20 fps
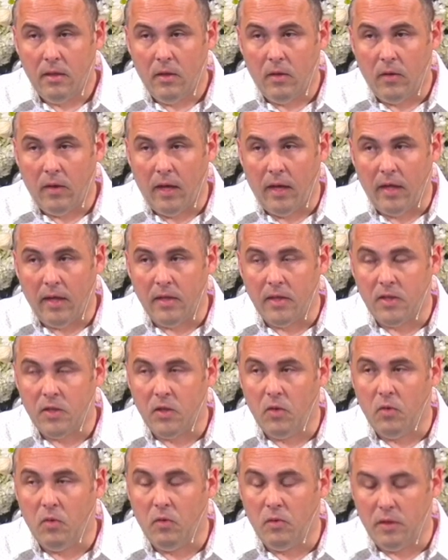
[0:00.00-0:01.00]
Okay,
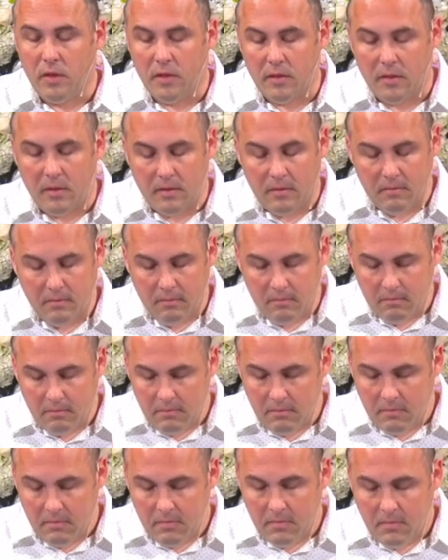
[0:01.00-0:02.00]
so just
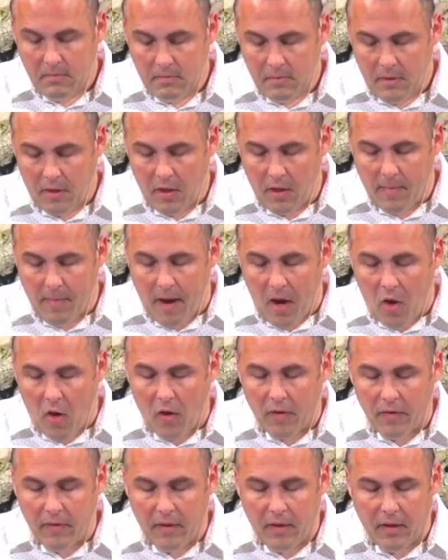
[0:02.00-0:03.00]
hear my
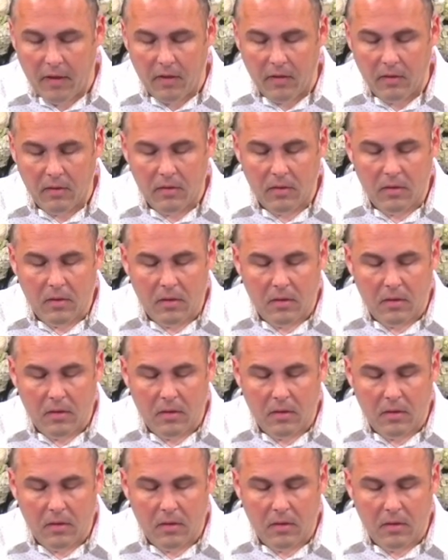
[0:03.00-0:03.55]
heart there.